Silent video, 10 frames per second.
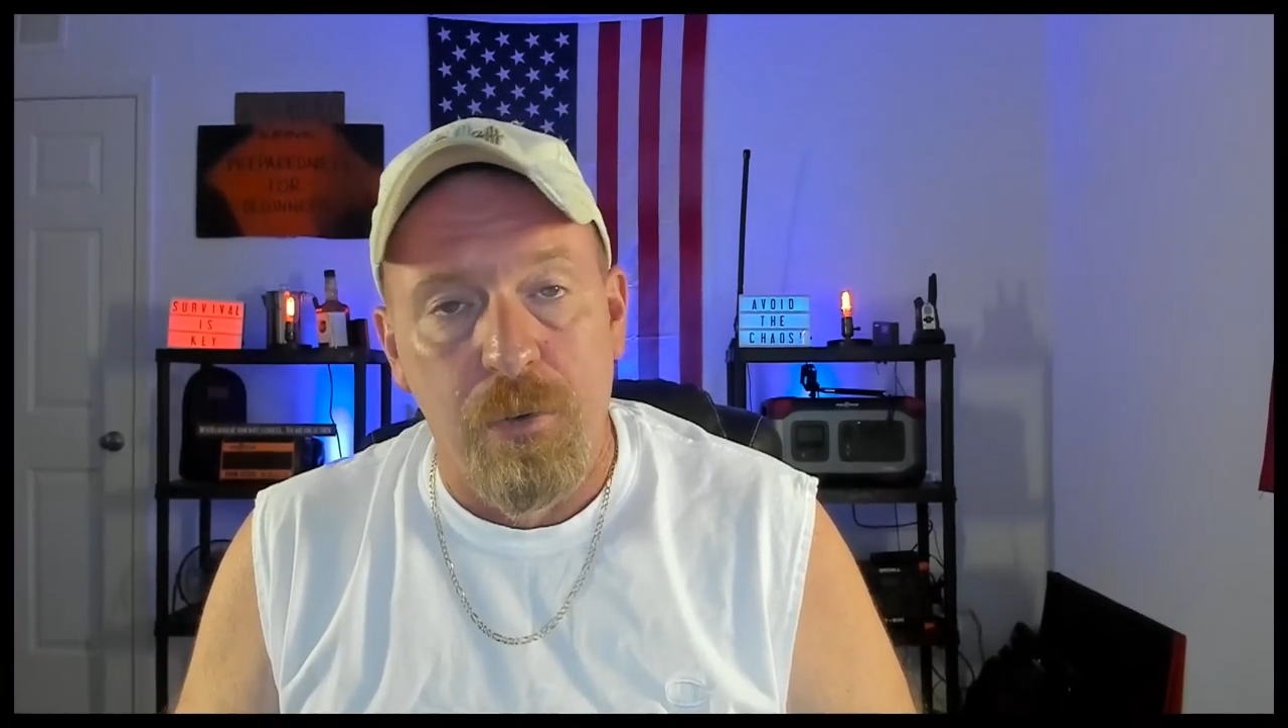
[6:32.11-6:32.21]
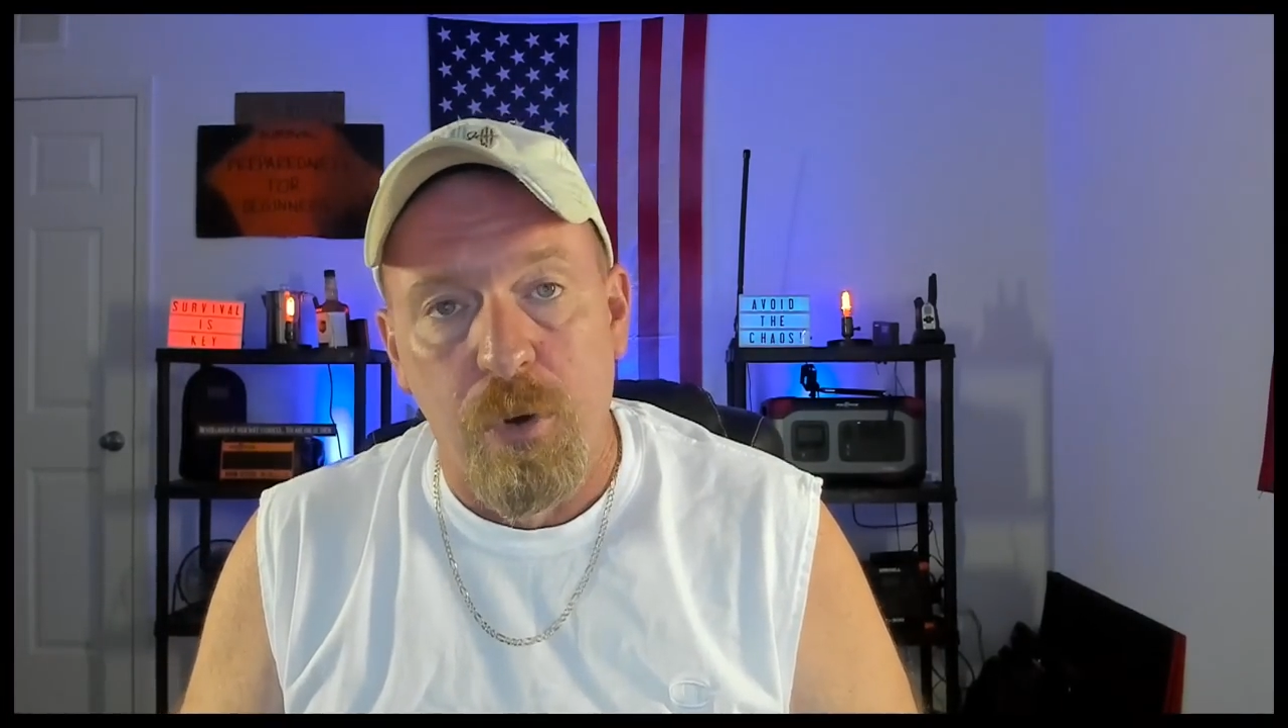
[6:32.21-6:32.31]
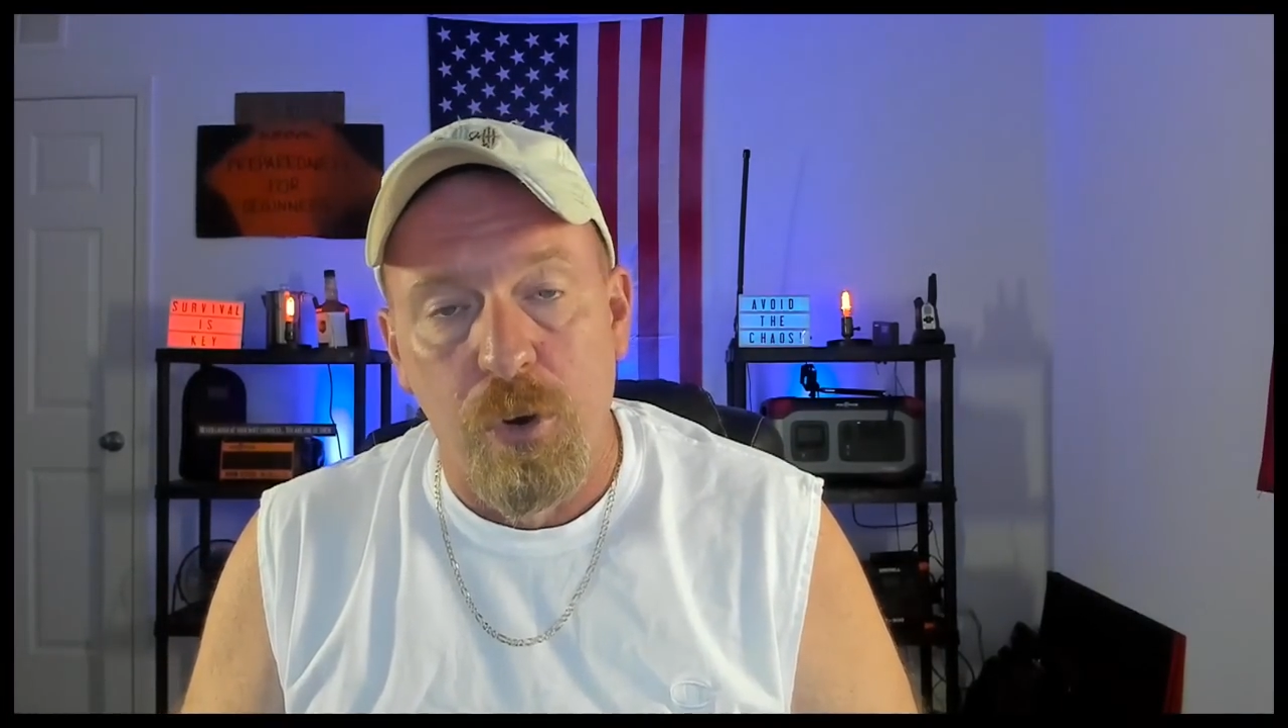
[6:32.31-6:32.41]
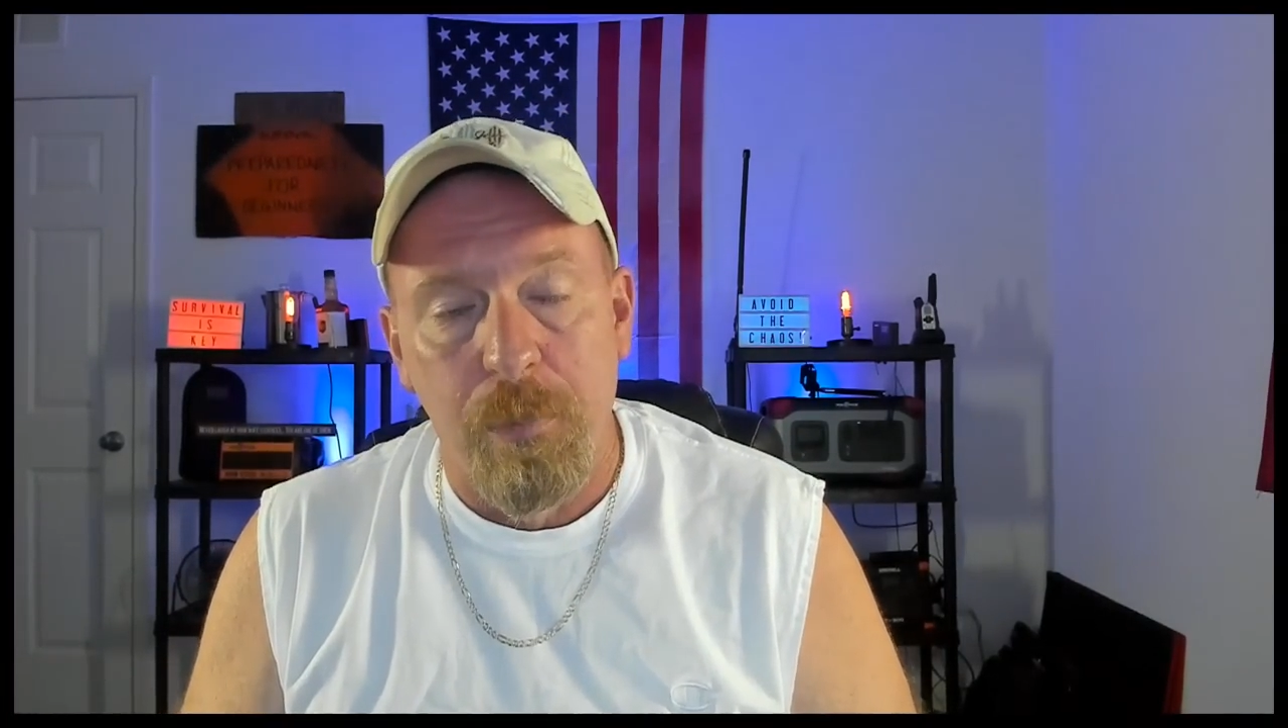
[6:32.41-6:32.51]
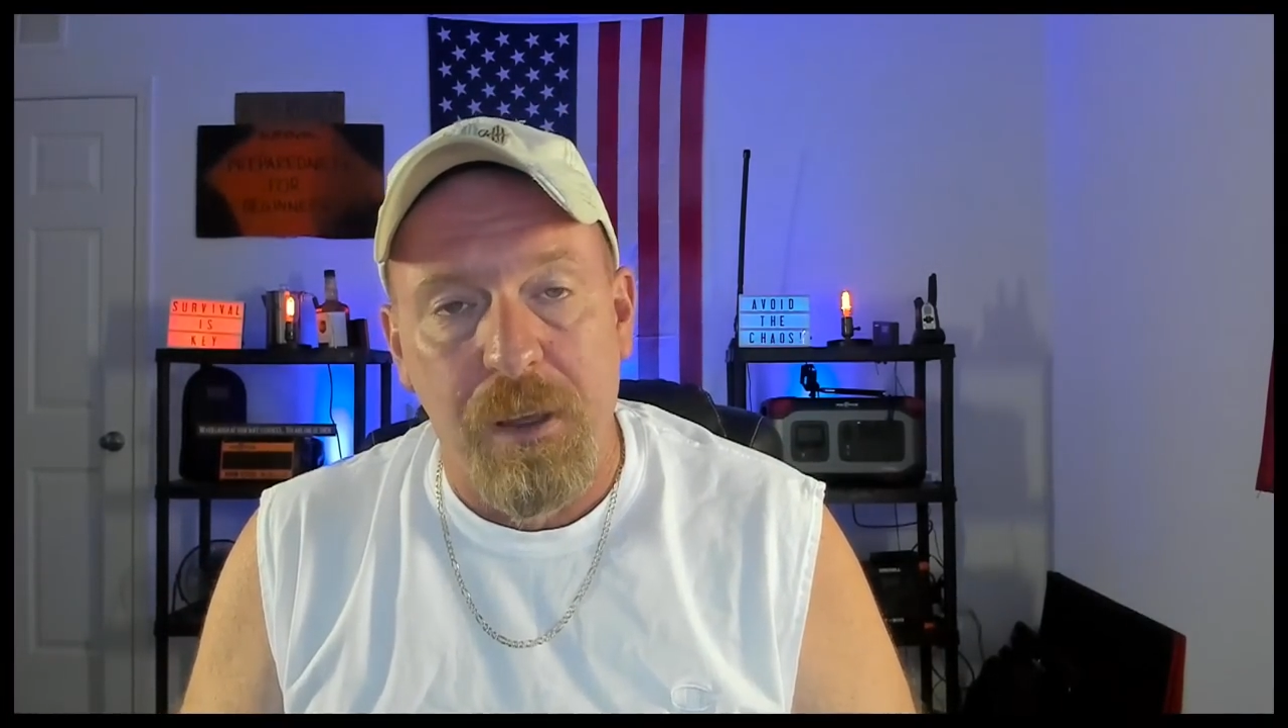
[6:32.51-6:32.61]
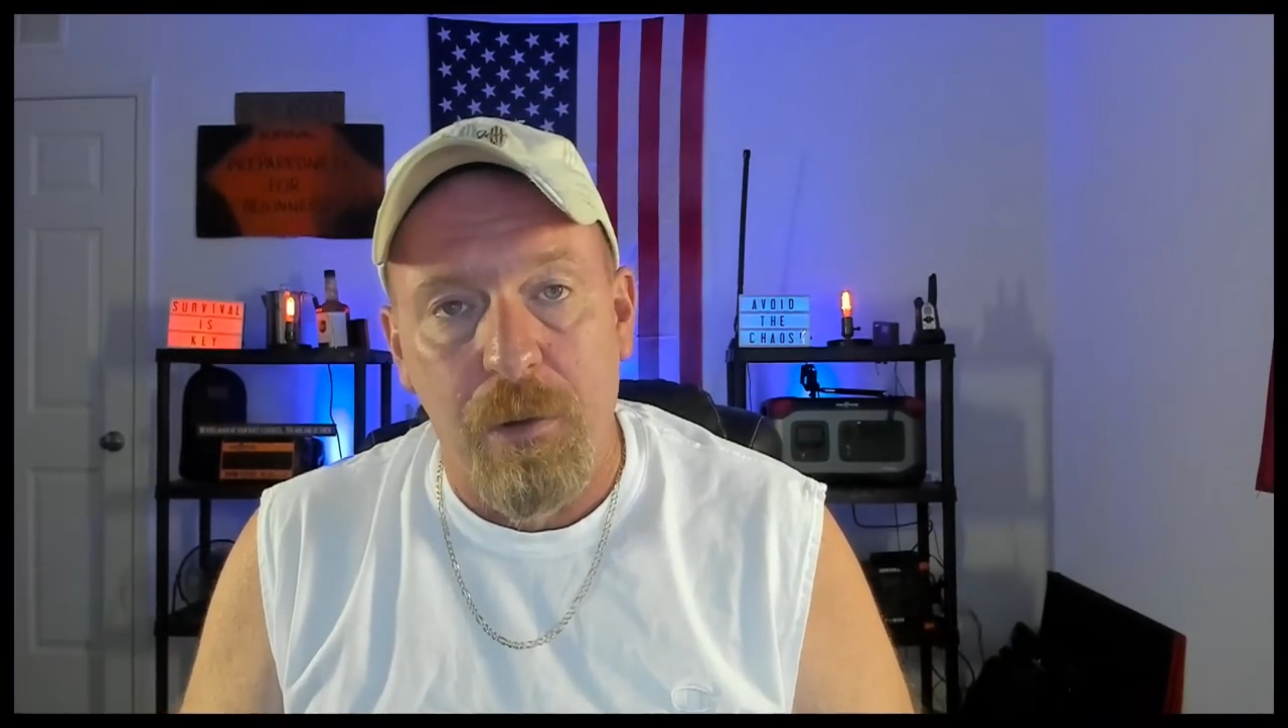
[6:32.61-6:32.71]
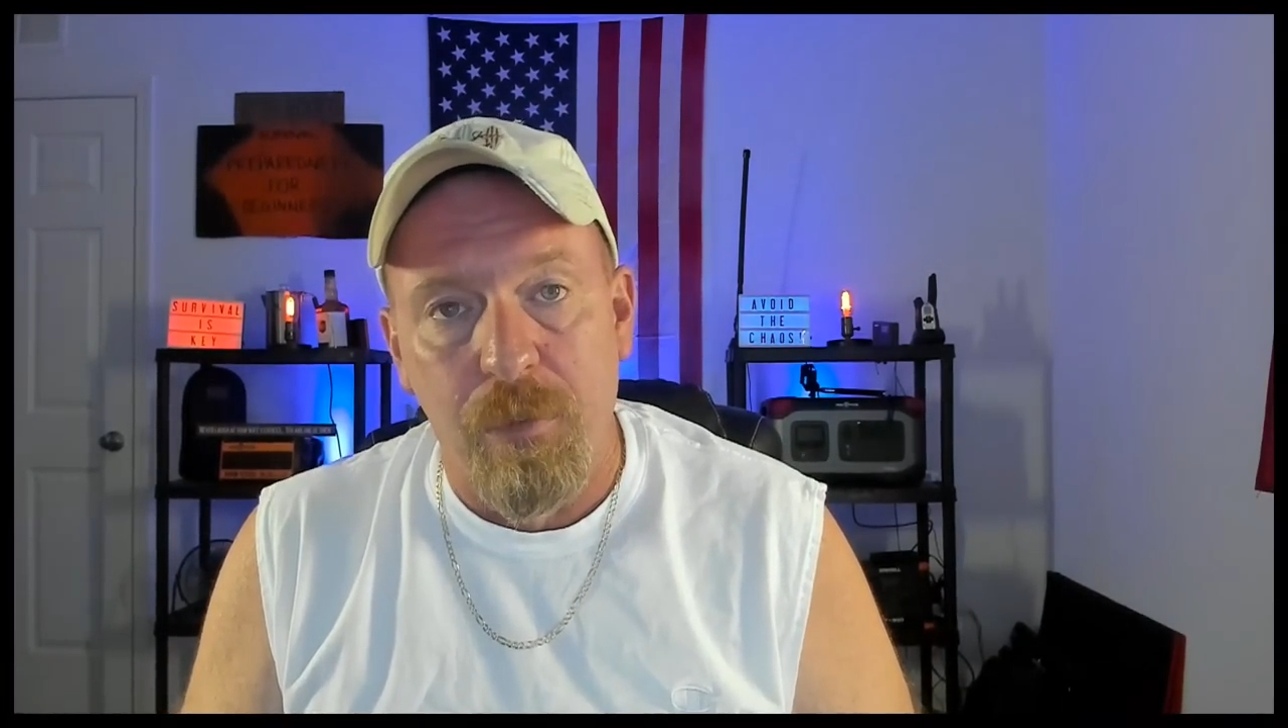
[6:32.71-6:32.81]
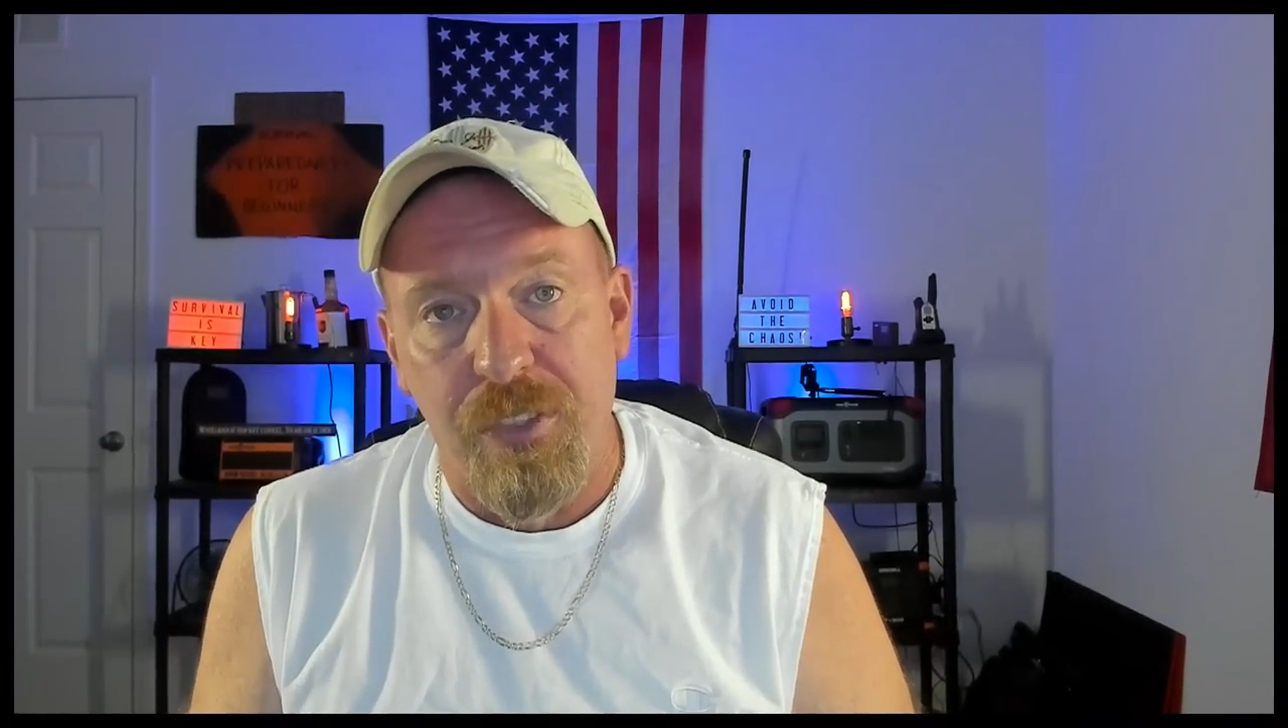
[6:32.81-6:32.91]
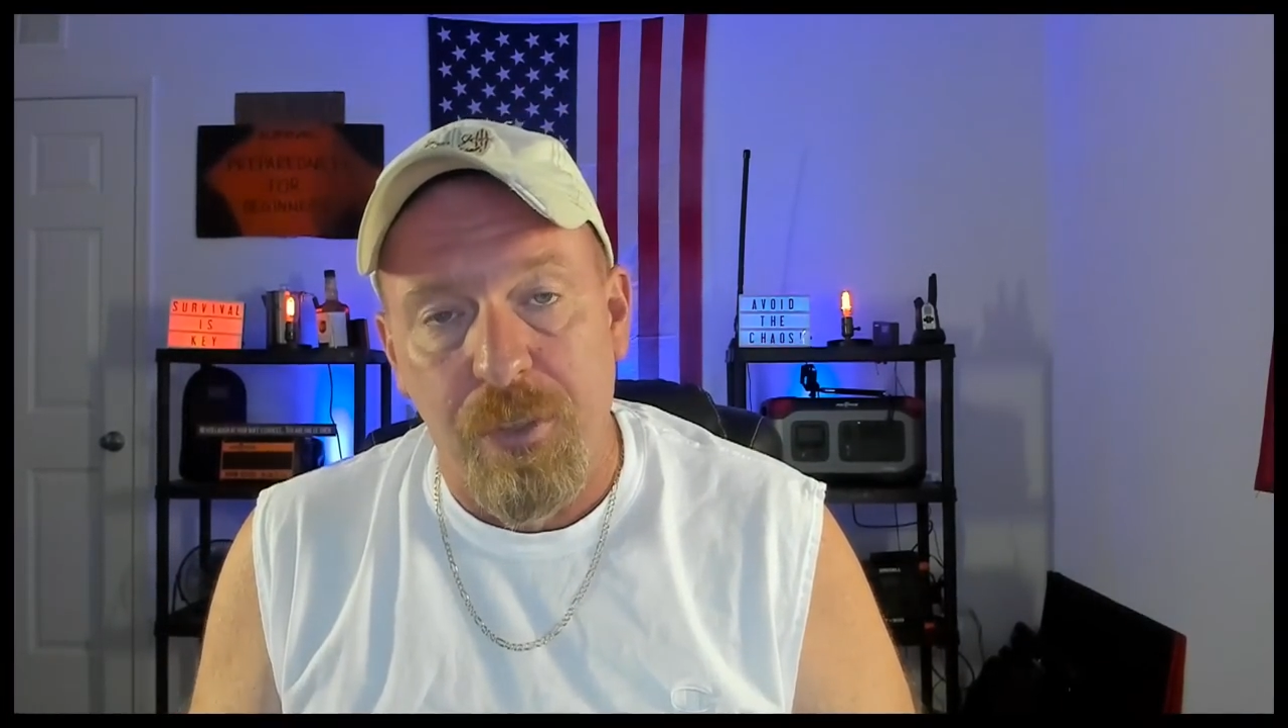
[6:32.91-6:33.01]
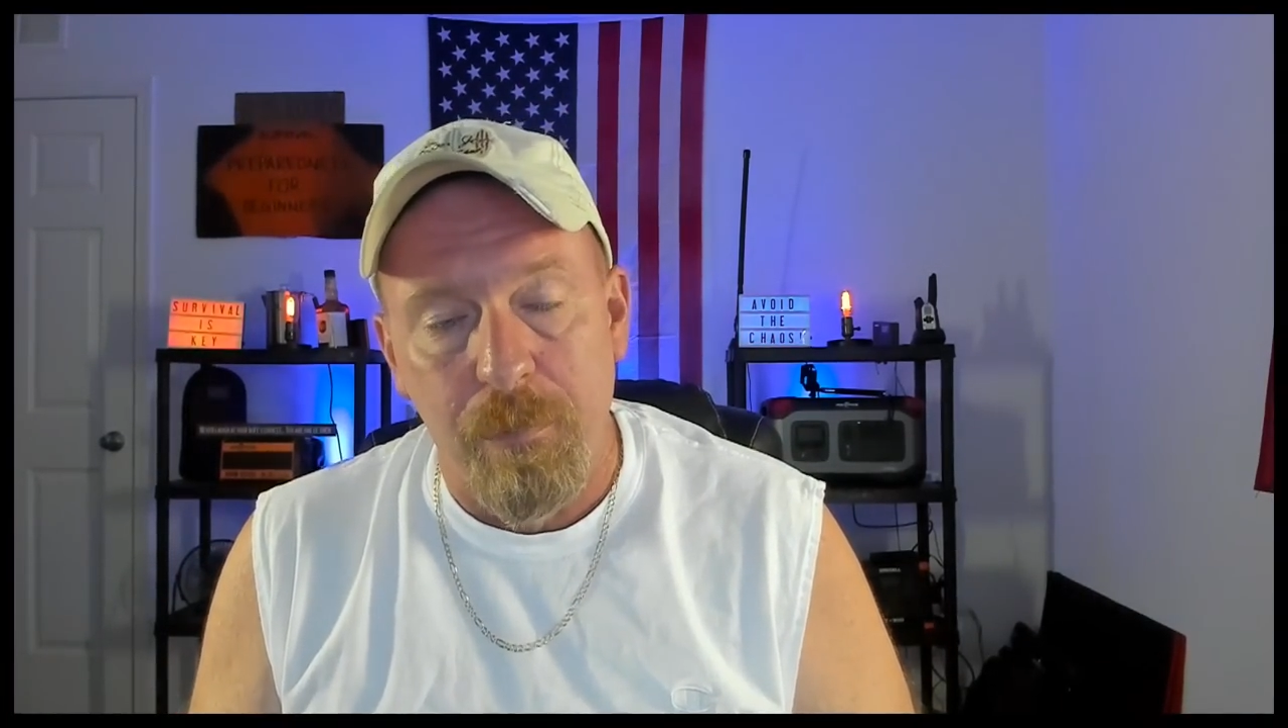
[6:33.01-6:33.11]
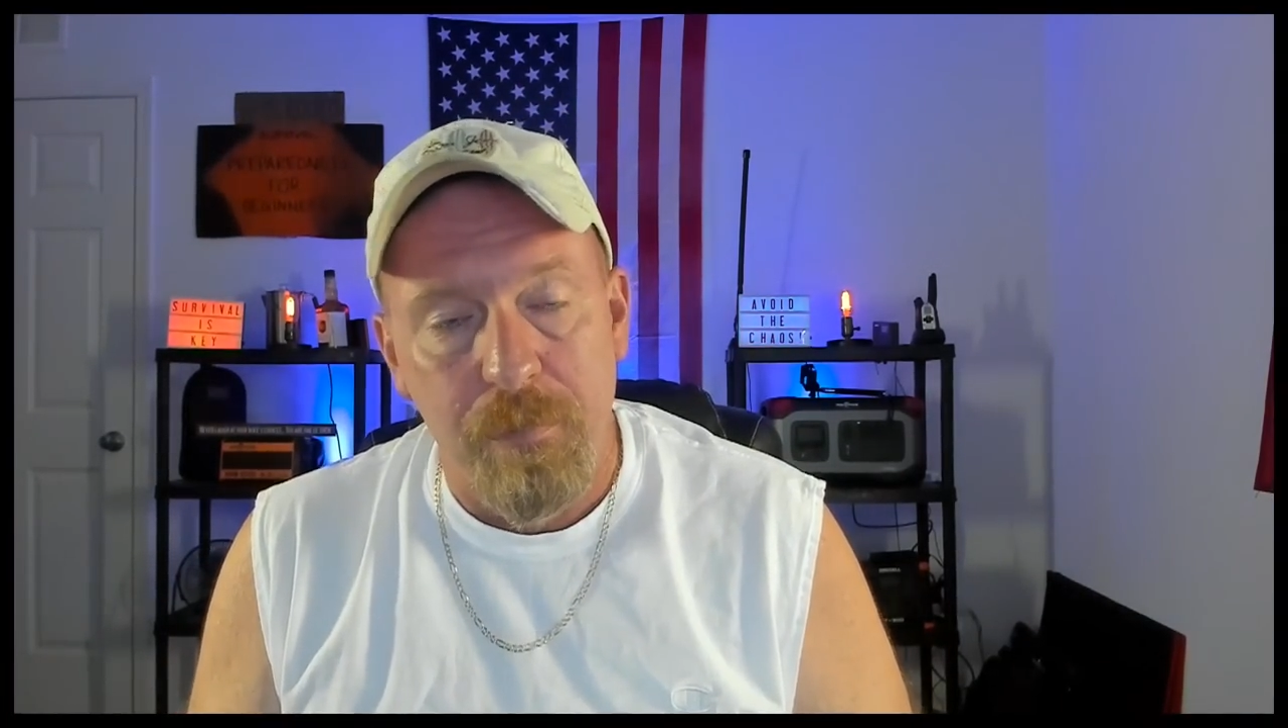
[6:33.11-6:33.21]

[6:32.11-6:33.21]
the road to begin with